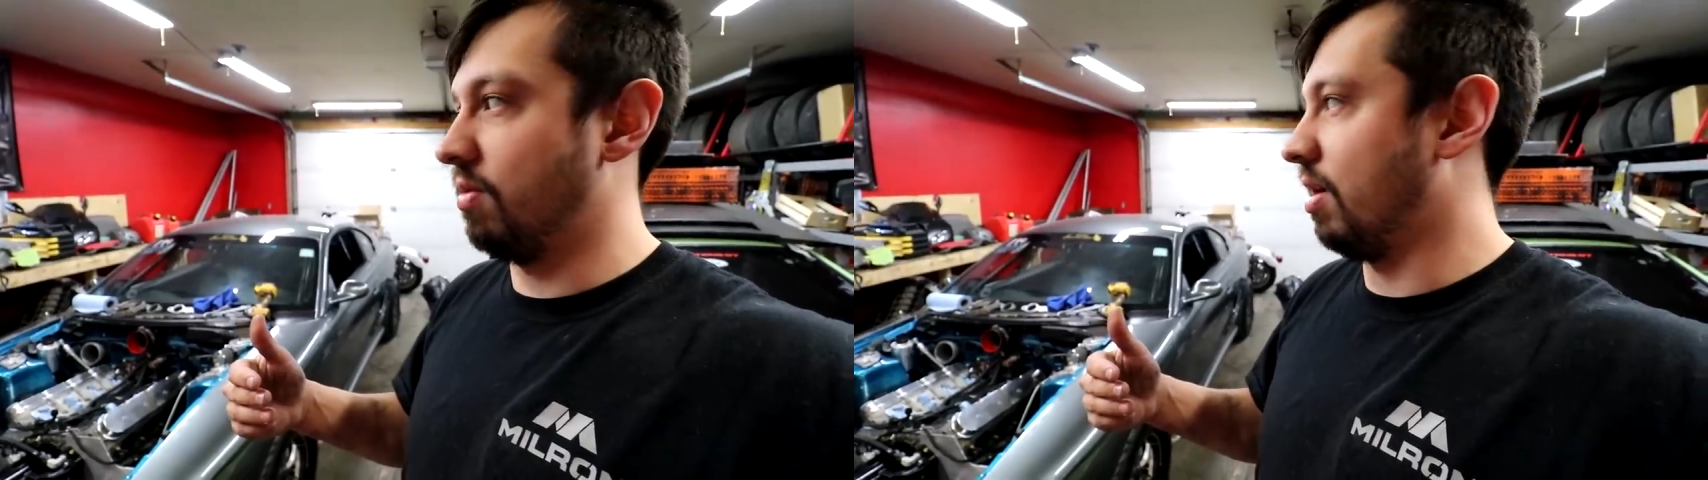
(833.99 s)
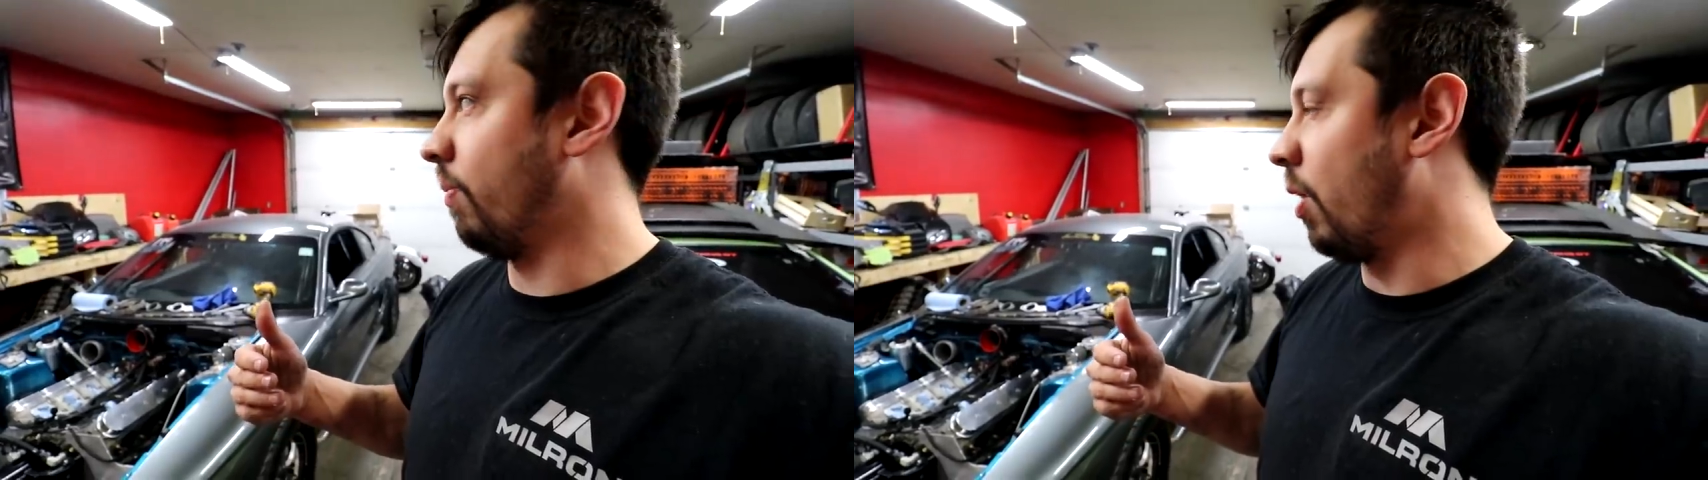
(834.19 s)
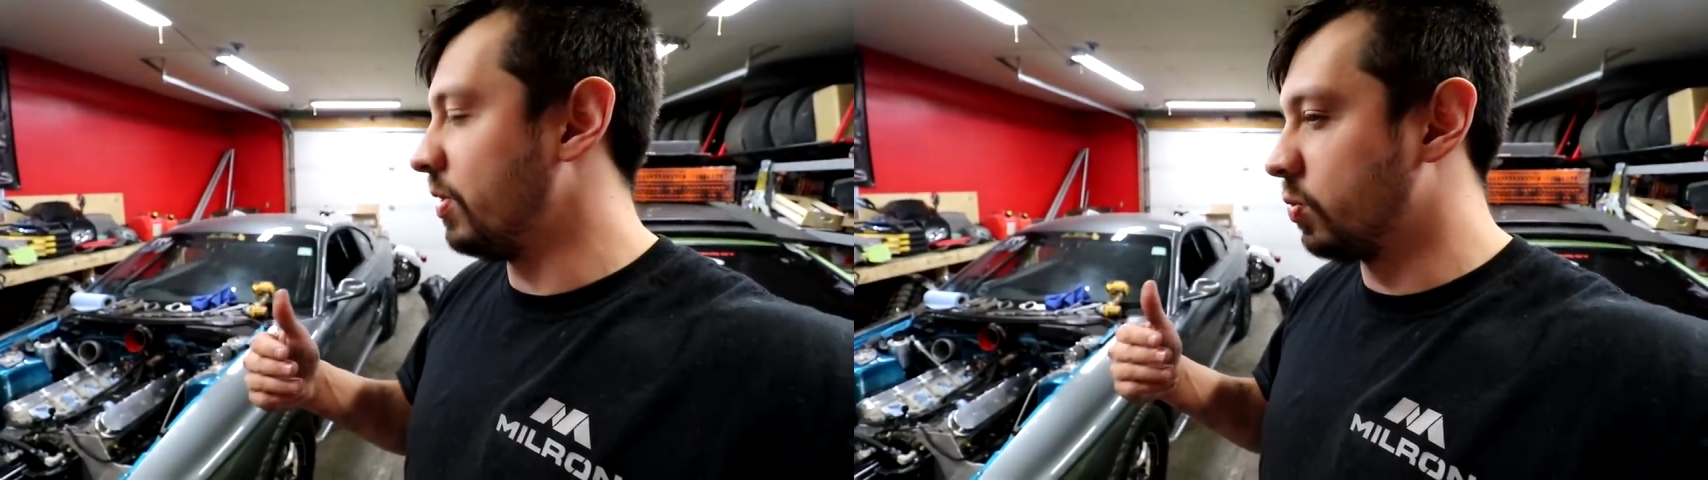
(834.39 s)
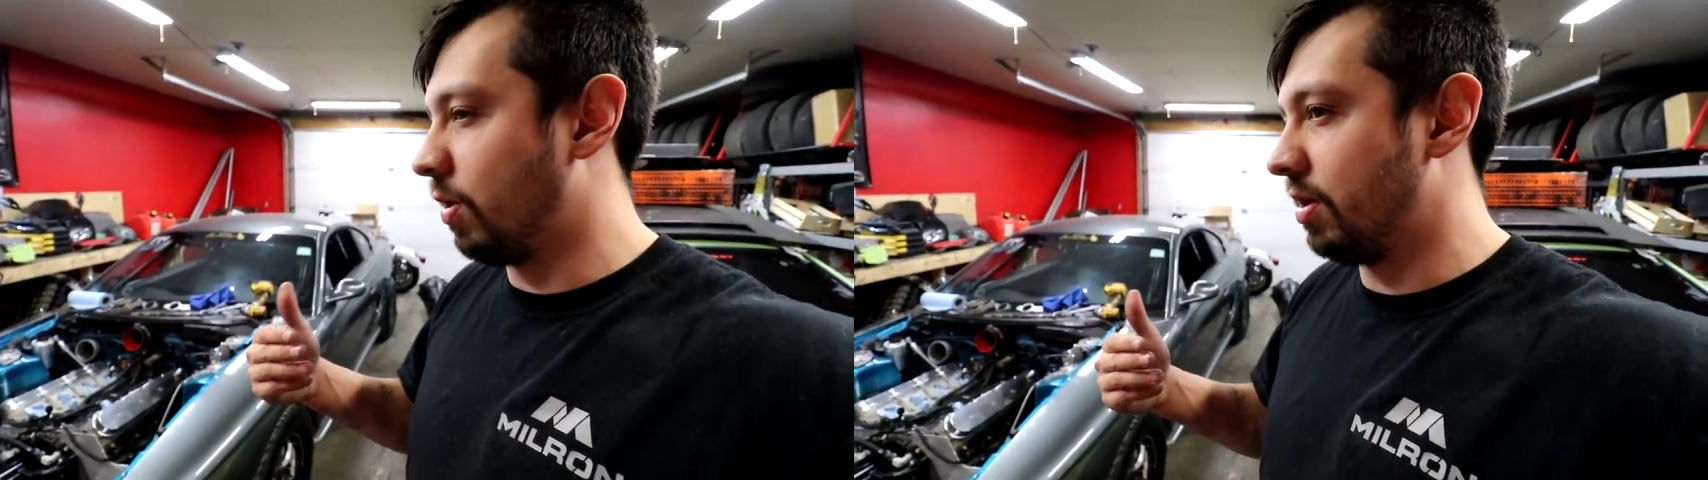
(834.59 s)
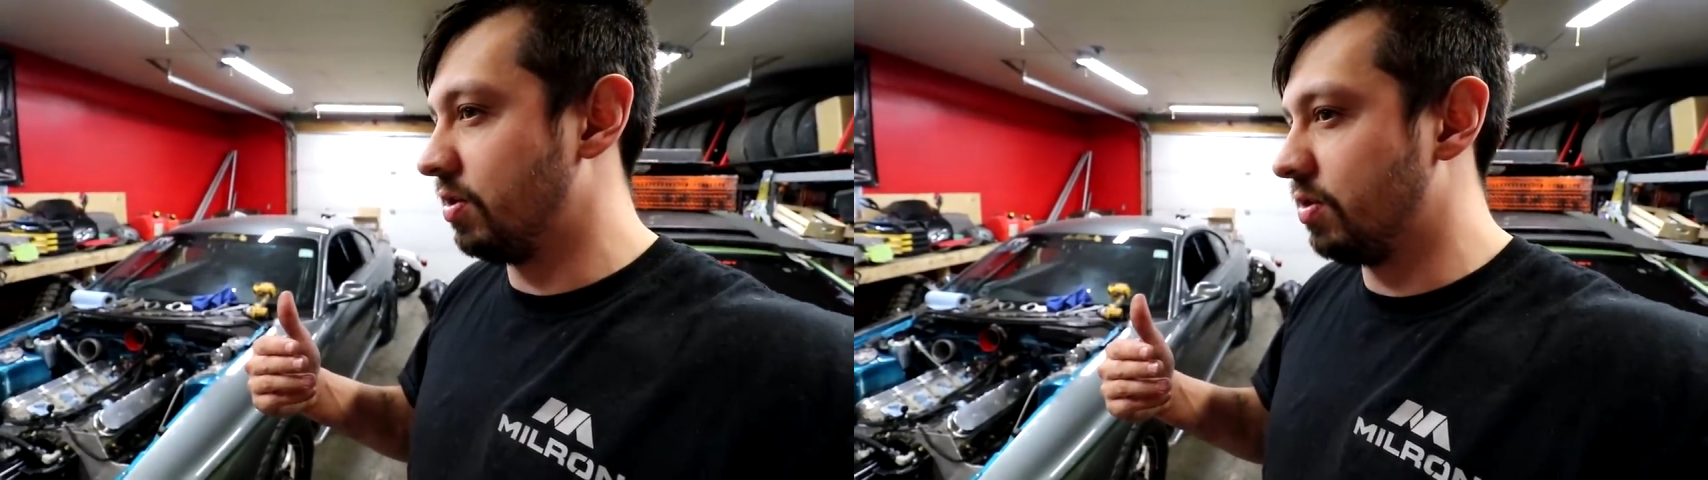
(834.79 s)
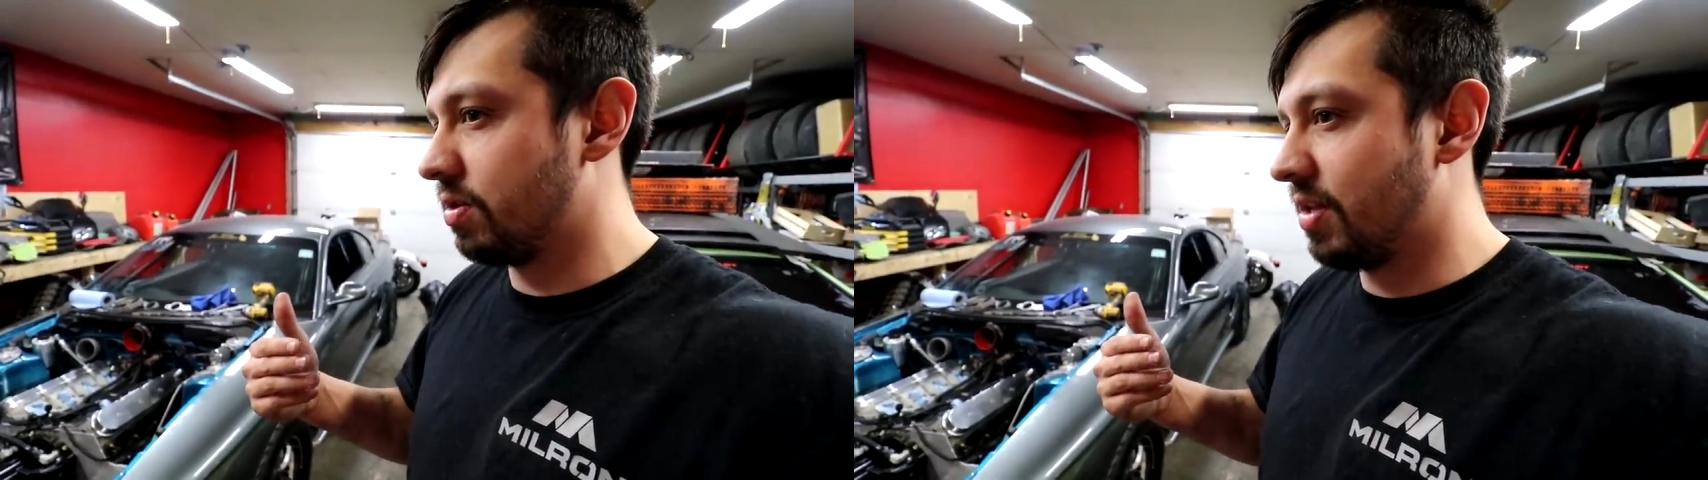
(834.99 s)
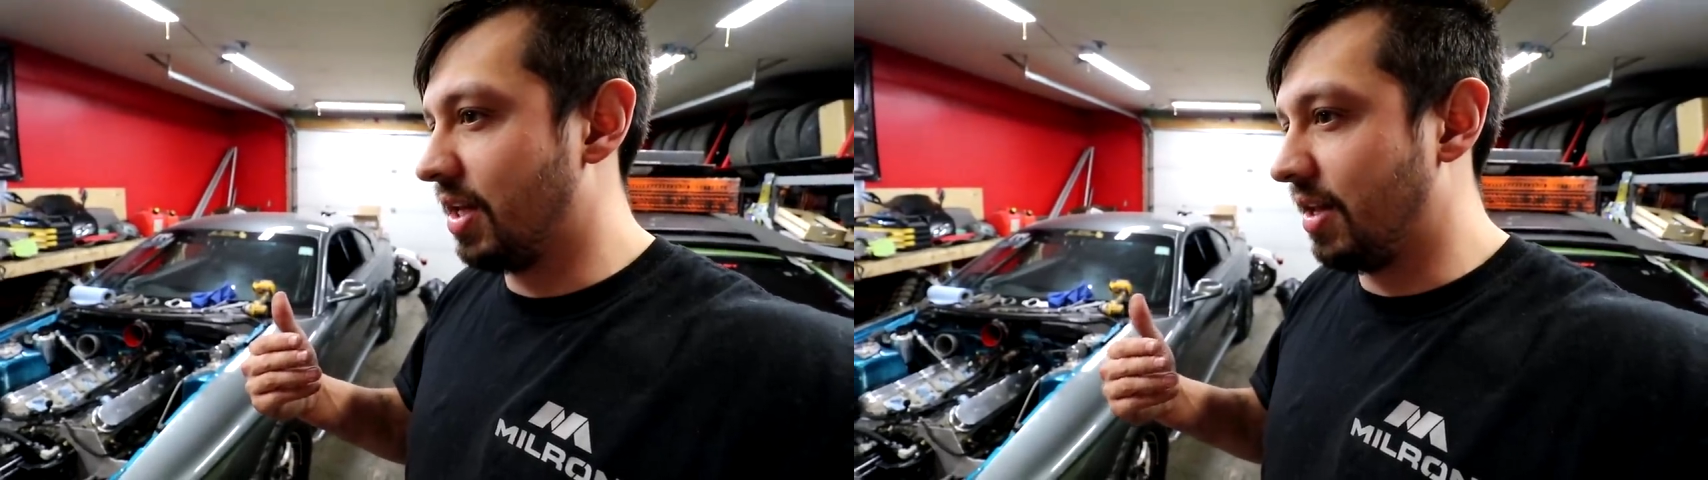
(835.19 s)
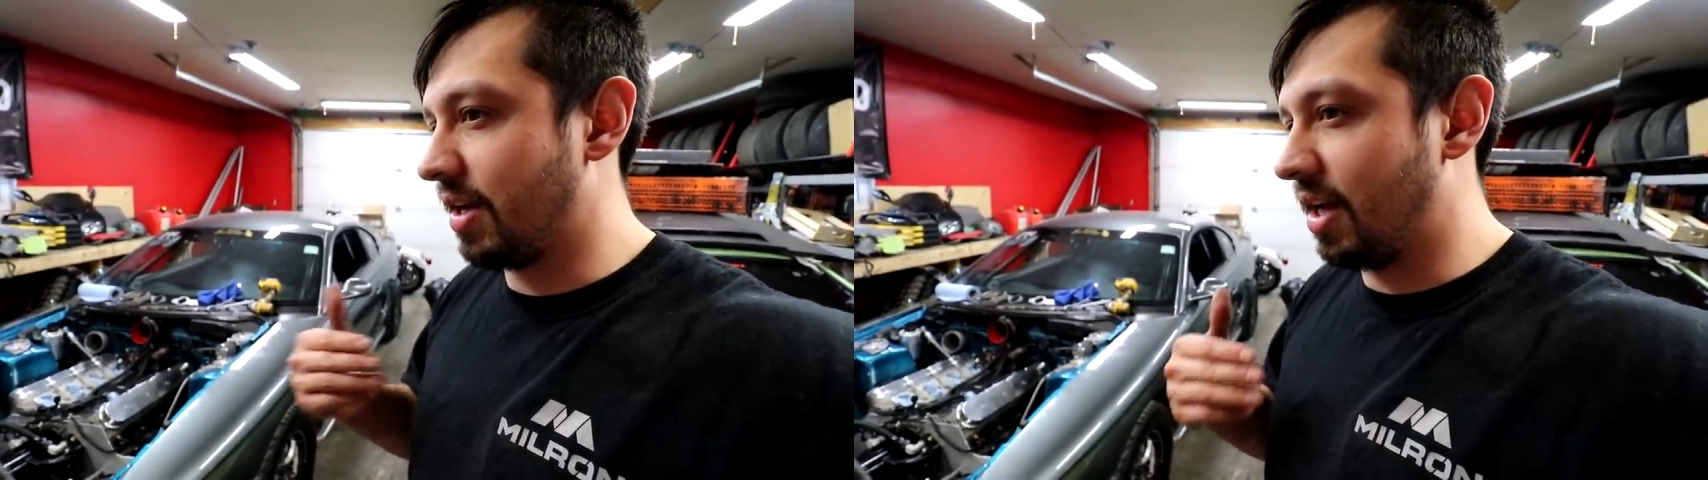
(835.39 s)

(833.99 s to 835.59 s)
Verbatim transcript: I'm always one that like